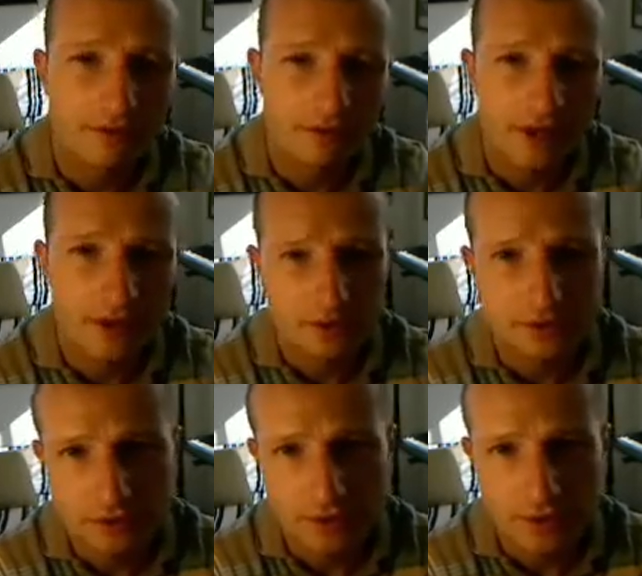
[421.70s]
un verre
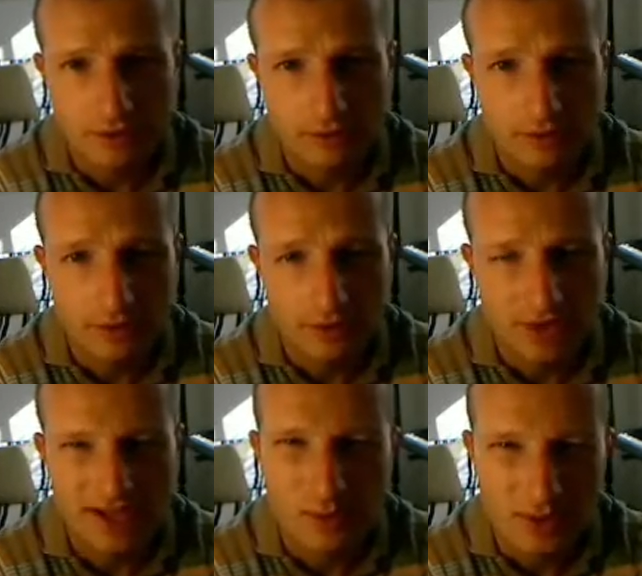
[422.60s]
d'eau.
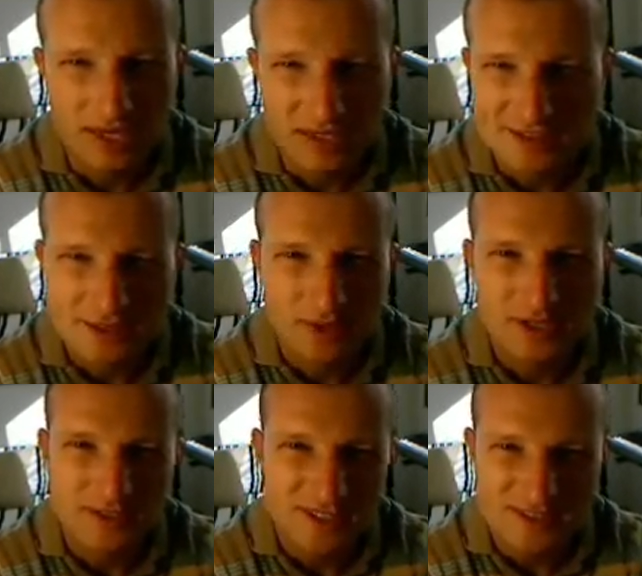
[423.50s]
I want a glass of
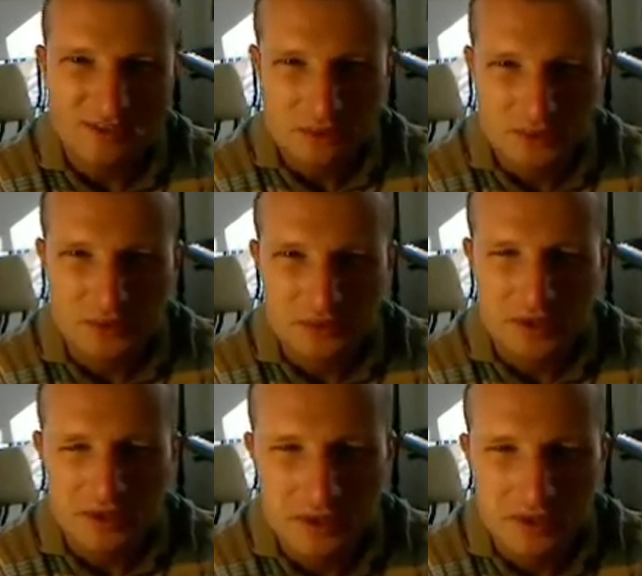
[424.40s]
water. That's so
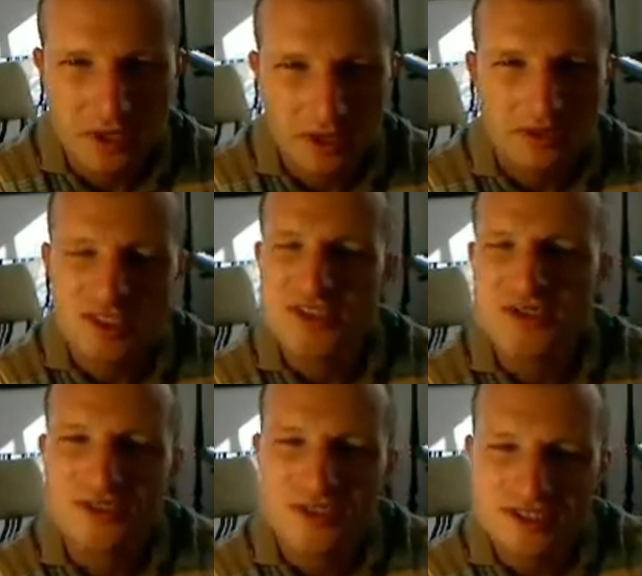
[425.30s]
rude, you know? So
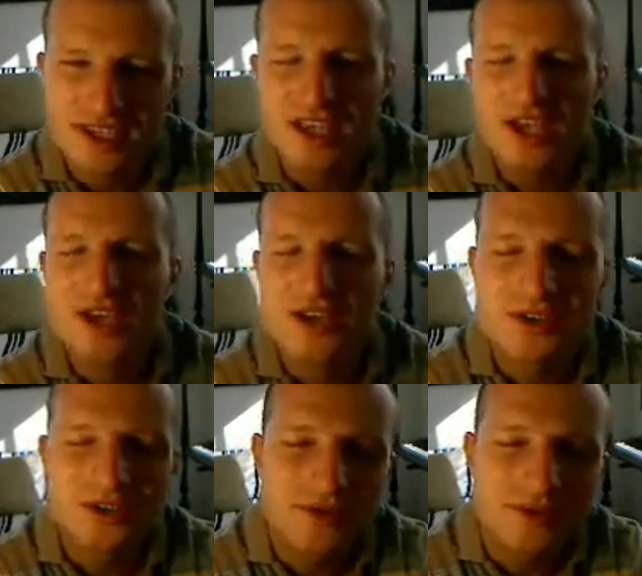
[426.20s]
you just say,
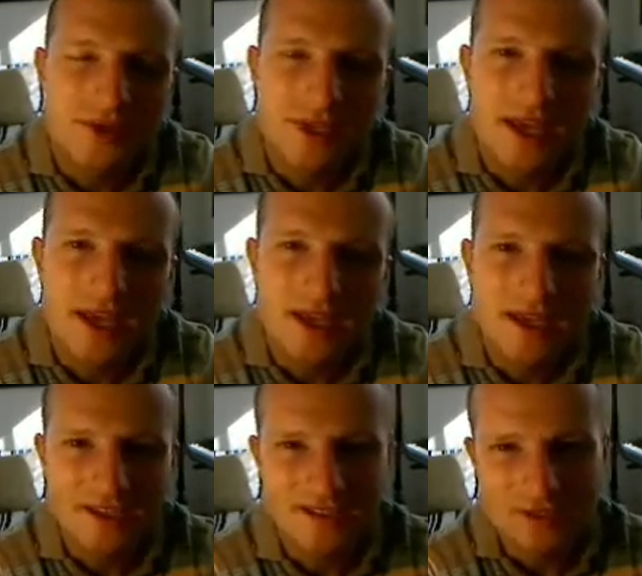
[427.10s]
je
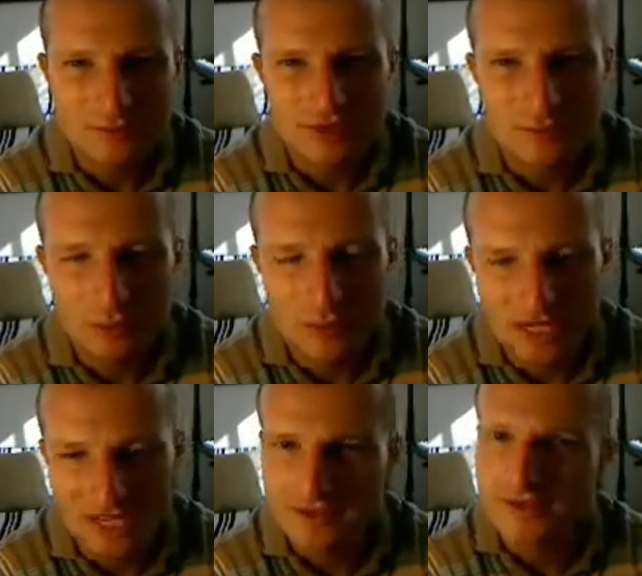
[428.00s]
voudrais. It's so much more
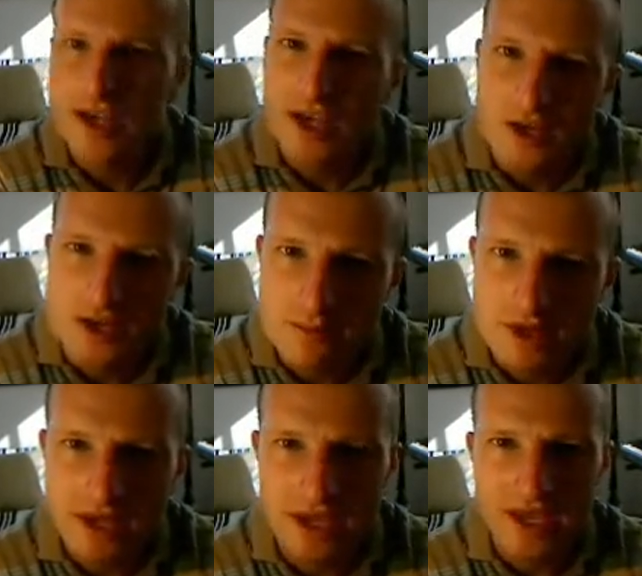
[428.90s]
polite.
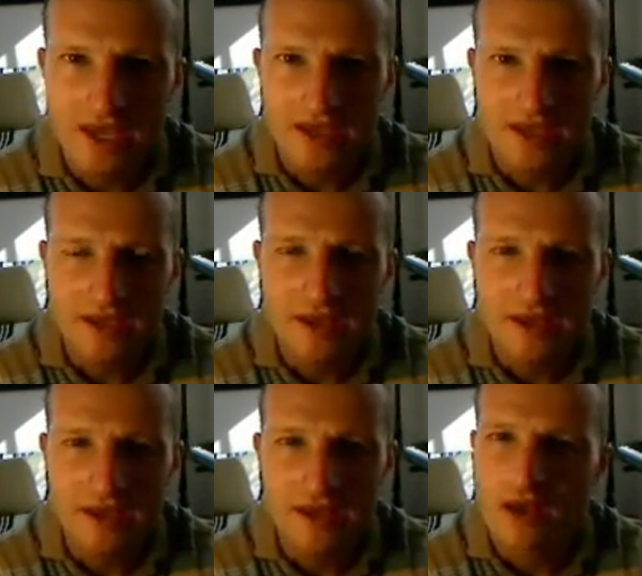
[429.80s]
J'aimerais
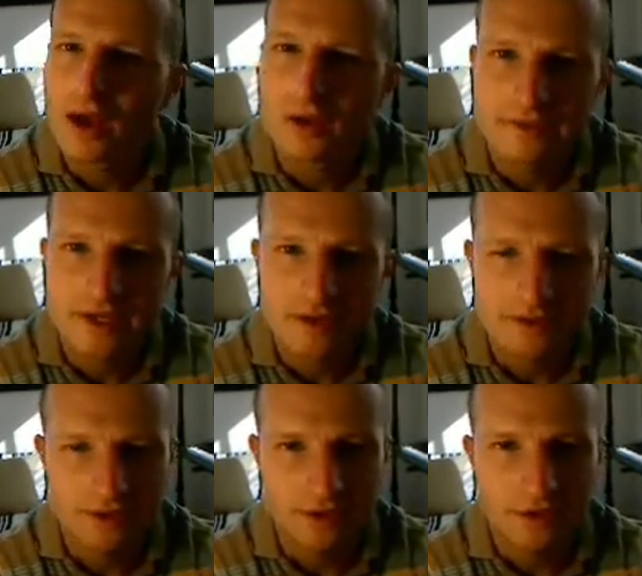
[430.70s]
un verre
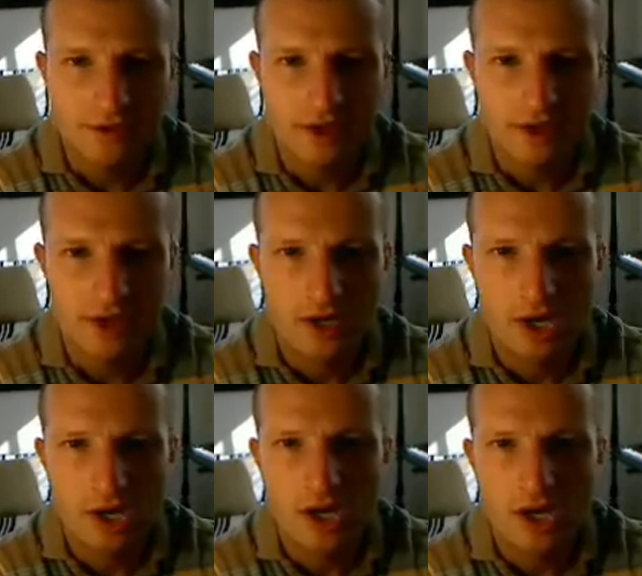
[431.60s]
d'eau.
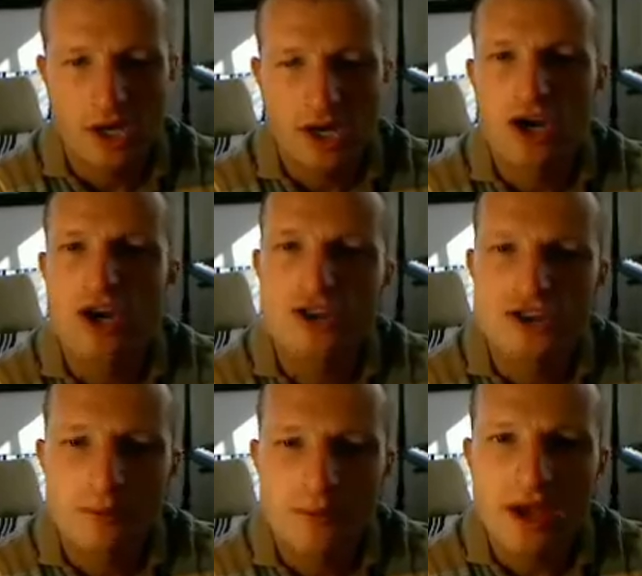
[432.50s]

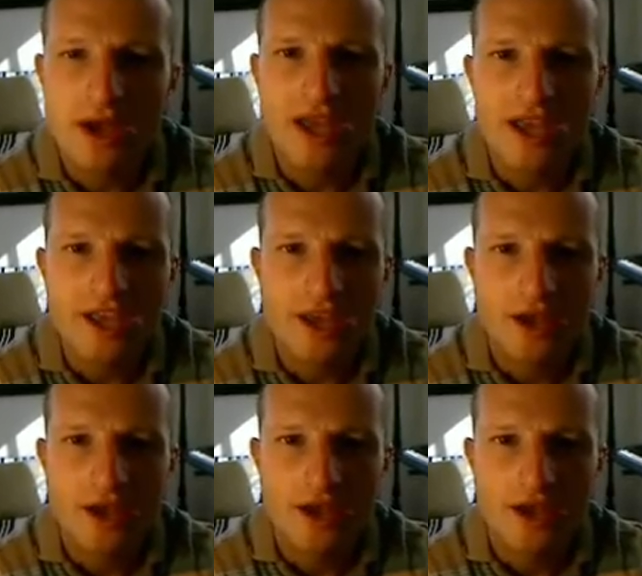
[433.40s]
J'aimerais